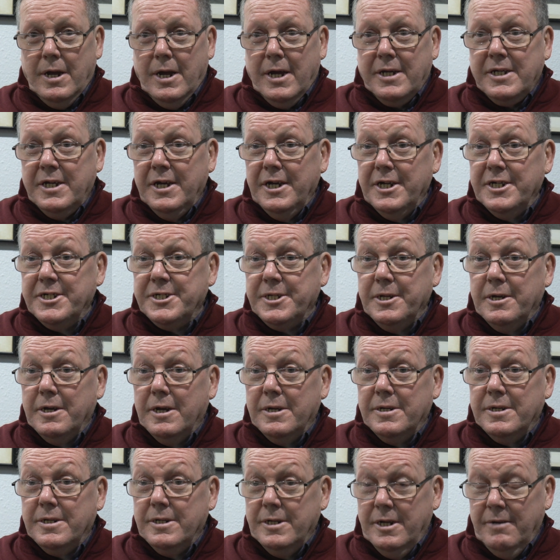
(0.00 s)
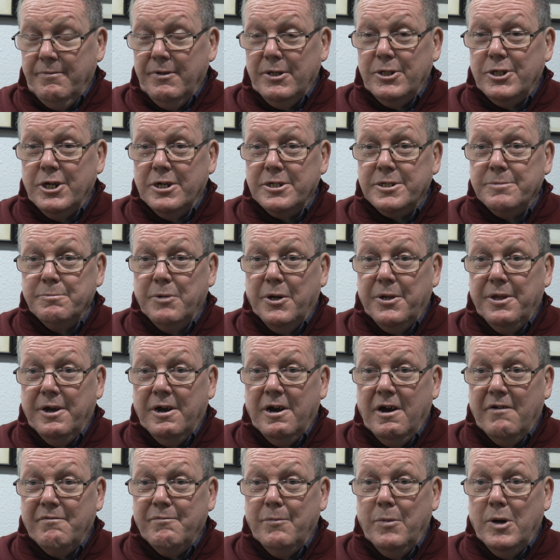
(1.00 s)
Casey and David Chisholm were the
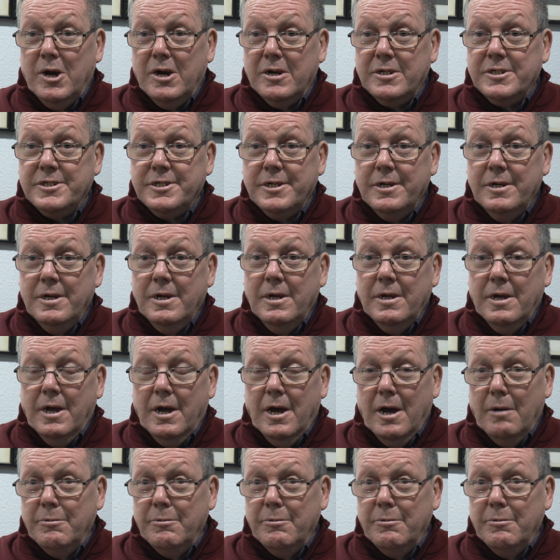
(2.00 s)
halfbacks. I